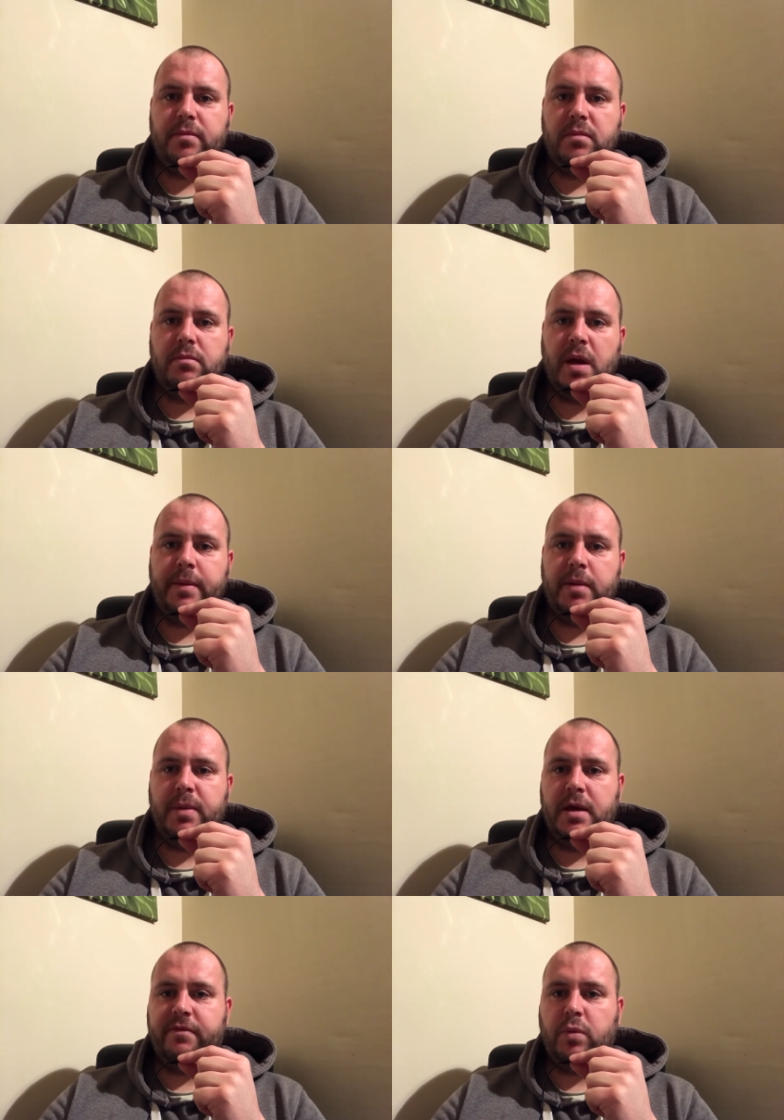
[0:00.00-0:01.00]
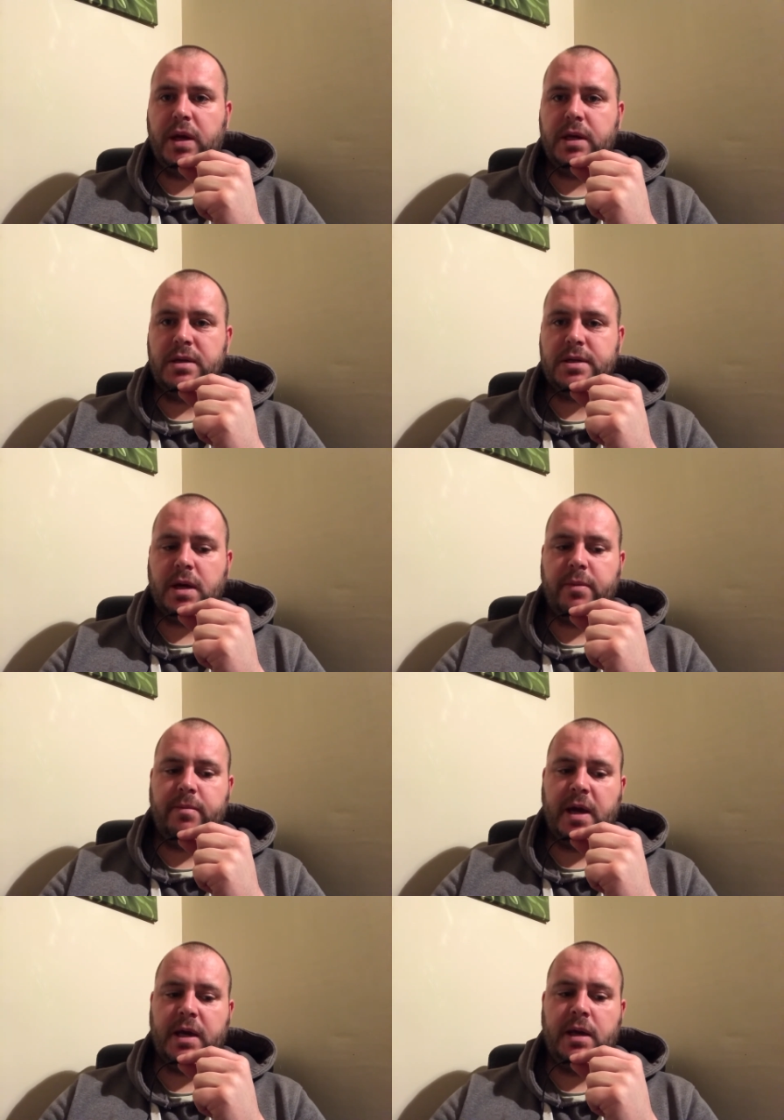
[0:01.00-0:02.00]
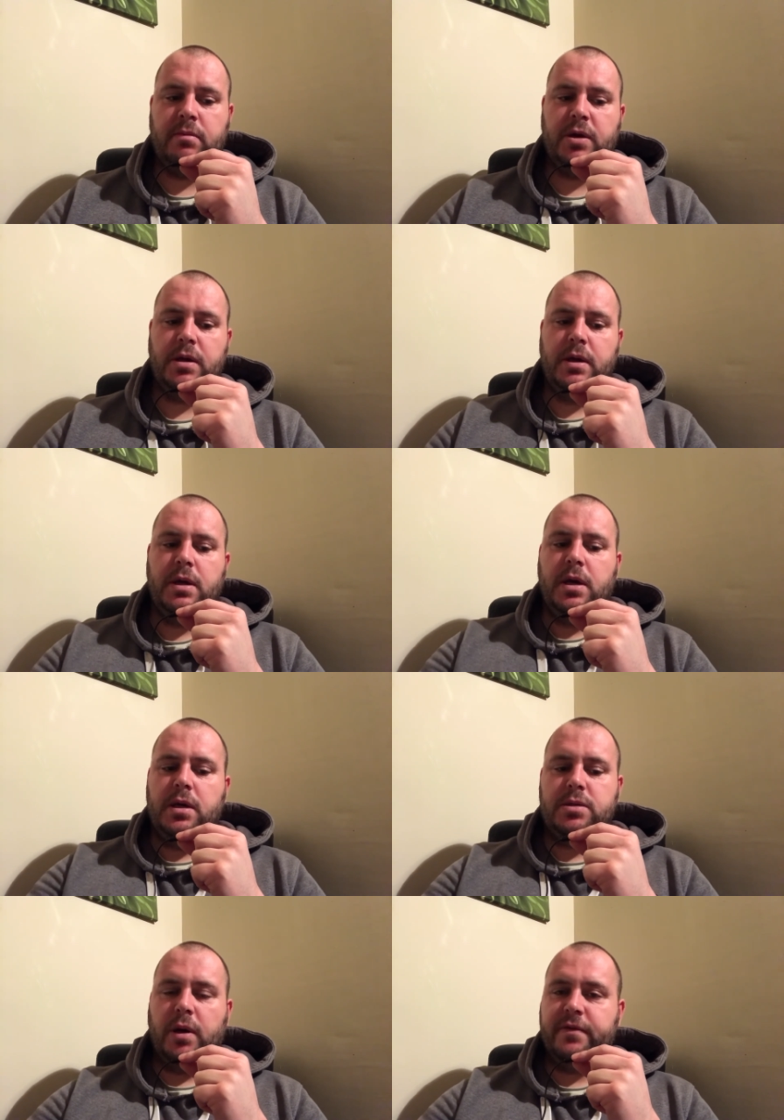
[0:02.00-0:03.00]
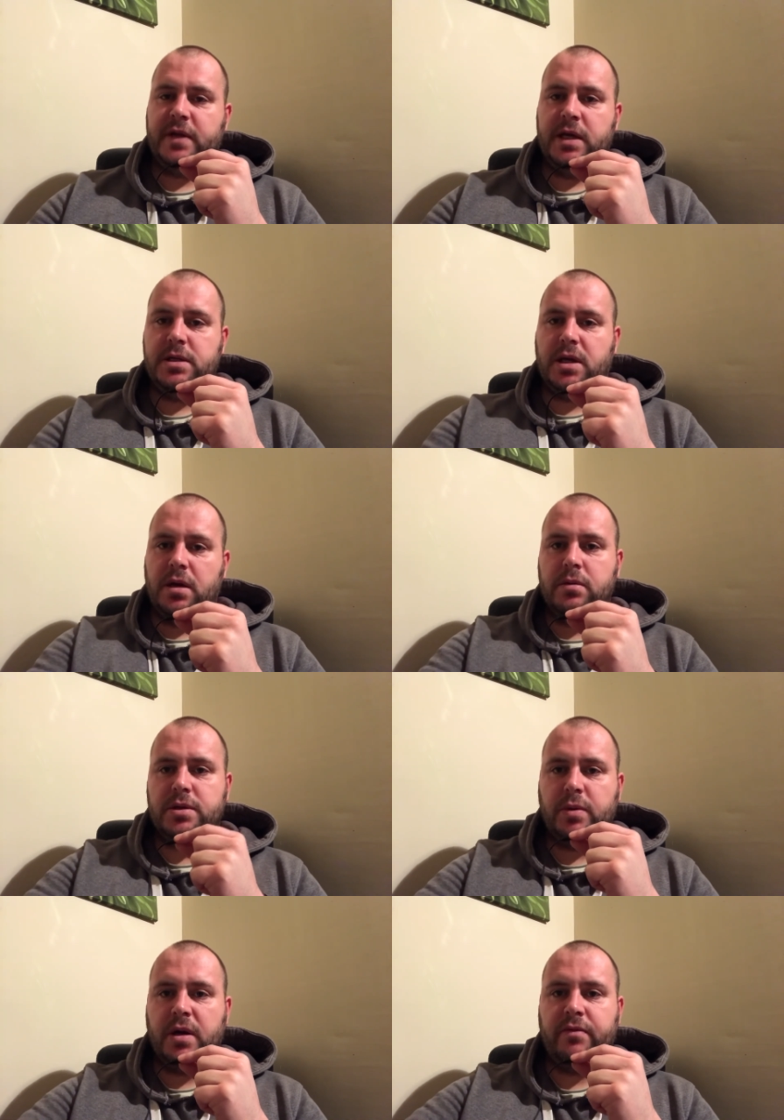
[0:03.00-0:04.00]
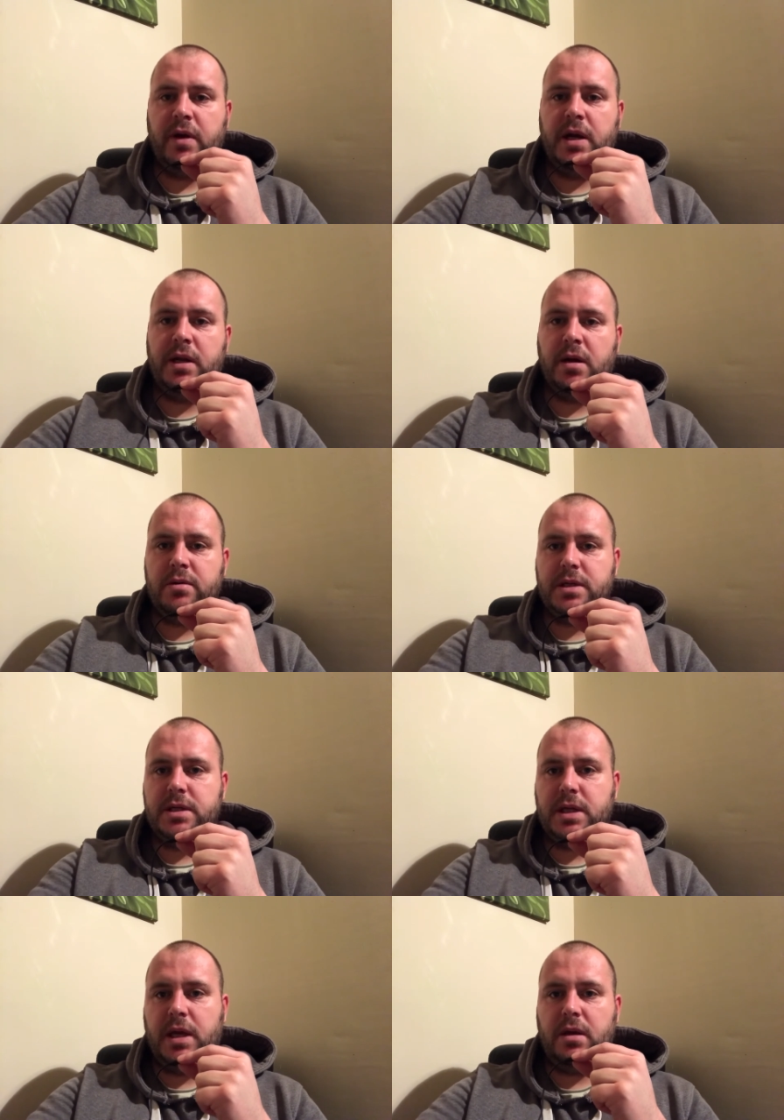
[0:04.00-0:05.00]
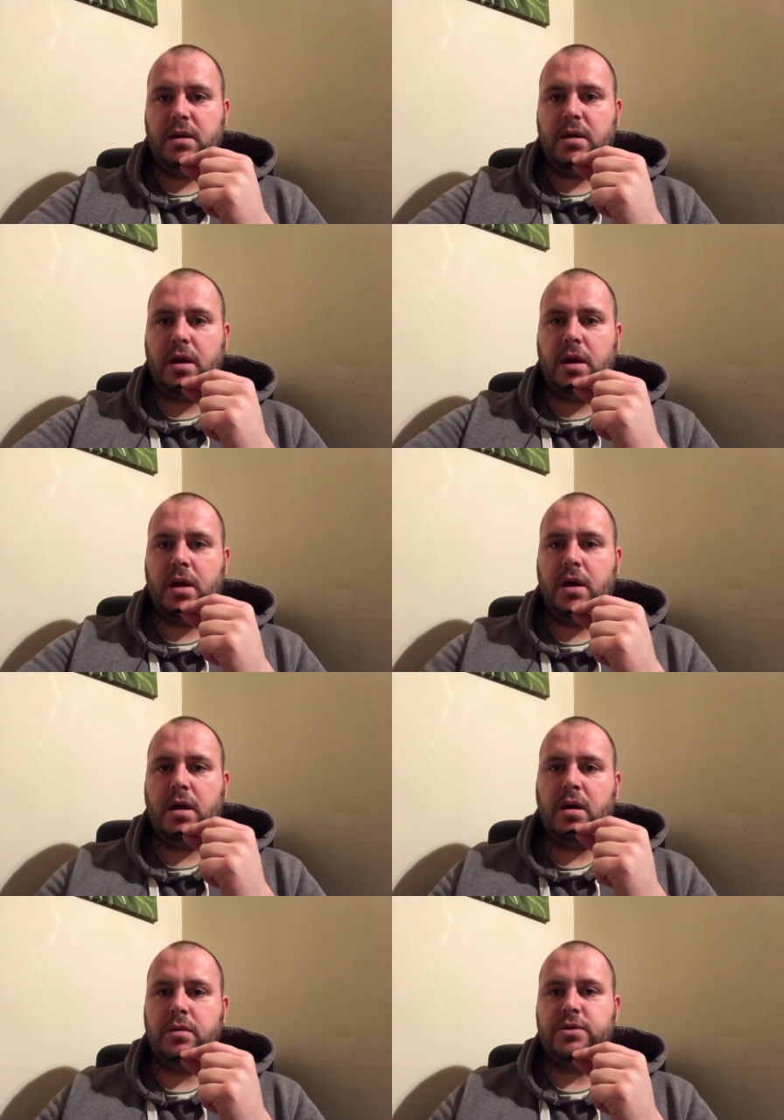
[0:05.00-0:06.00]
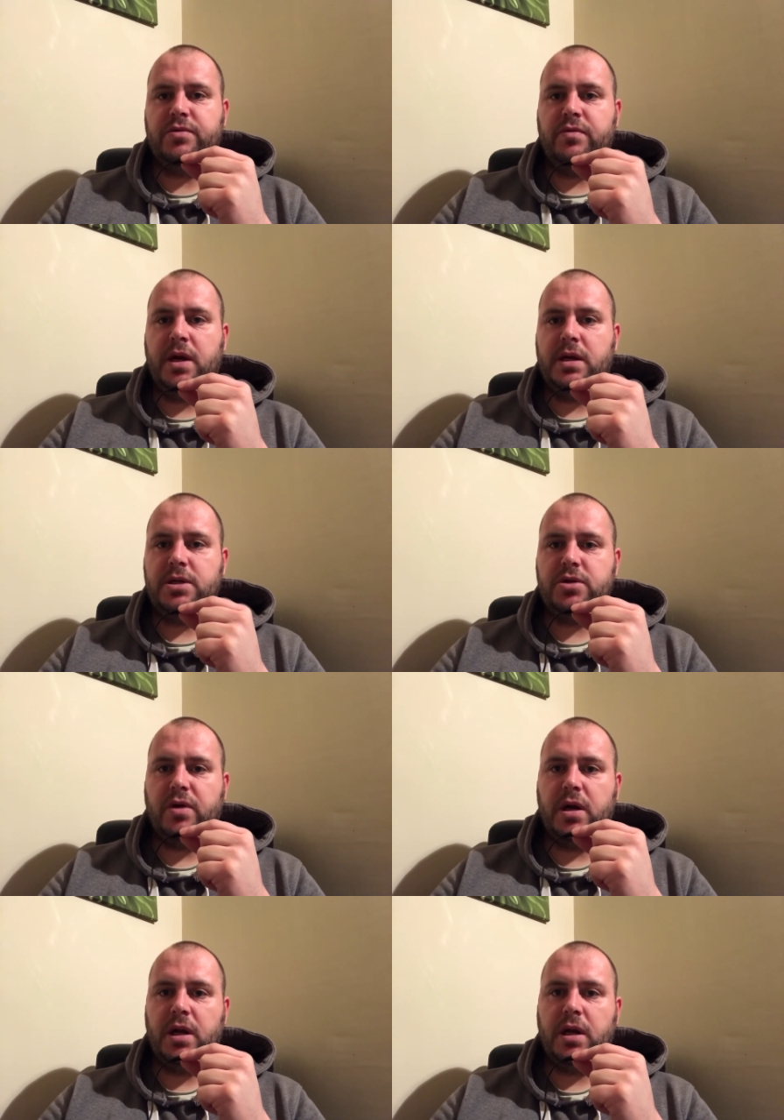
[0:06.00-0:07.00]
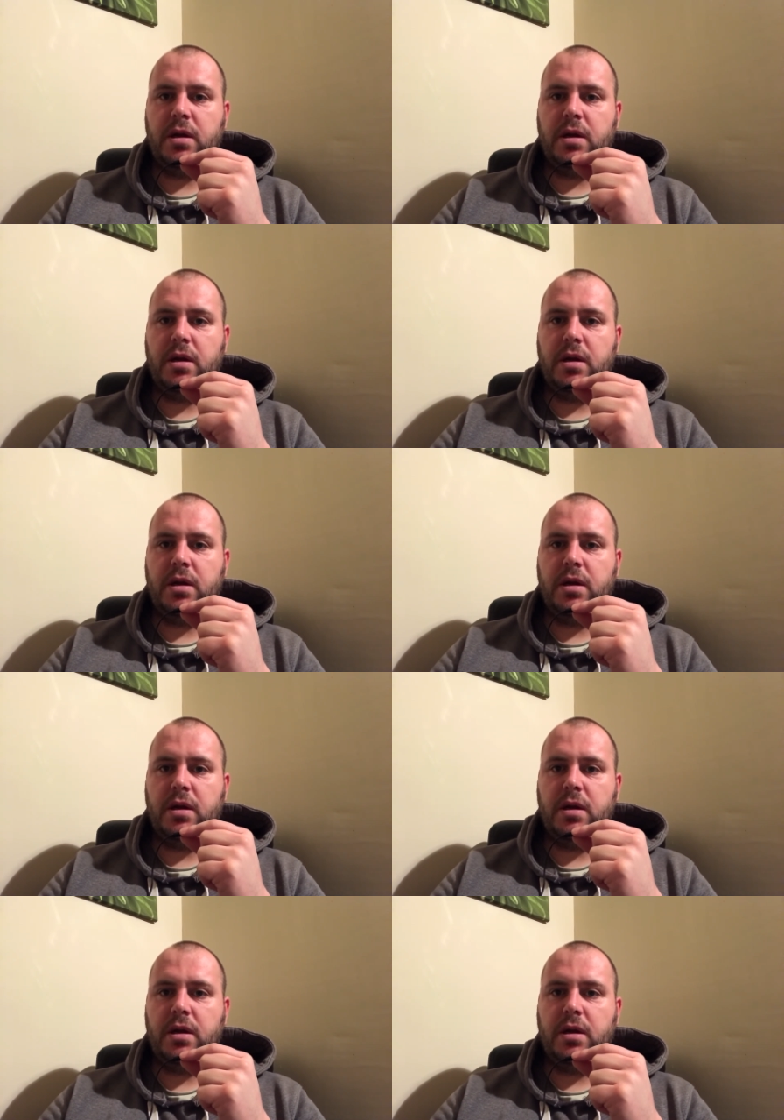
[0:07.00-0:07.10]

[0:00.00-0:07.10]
Maybe a bit of weakness coming back in, but 12 days ago was when I really noticed it. I was really struggling